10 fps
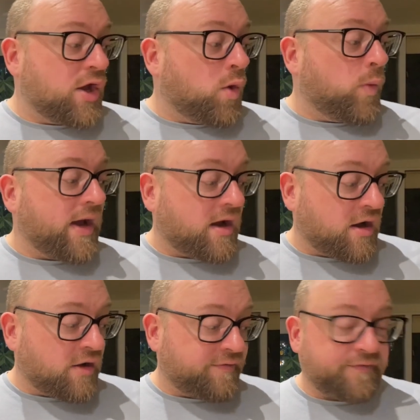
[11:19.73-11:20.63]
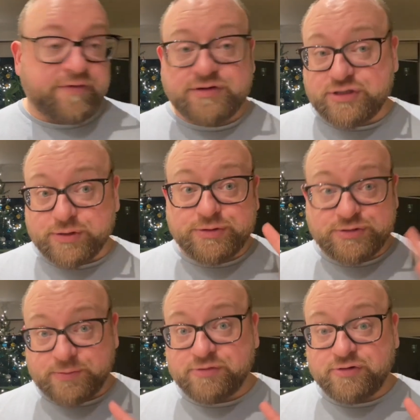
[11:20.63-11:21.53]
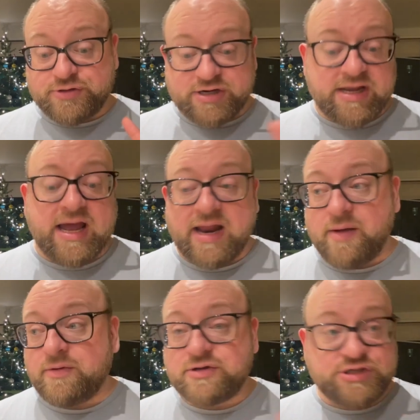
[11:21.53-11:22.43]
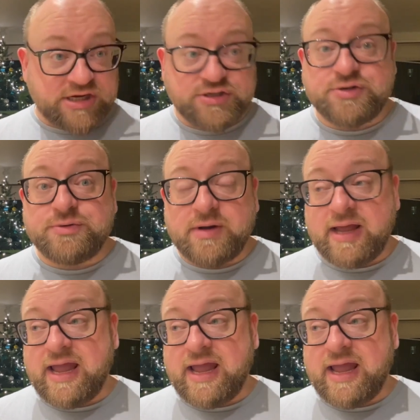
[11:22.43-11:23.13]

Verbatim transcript: we are off to go and do some more crochet and I will chat to you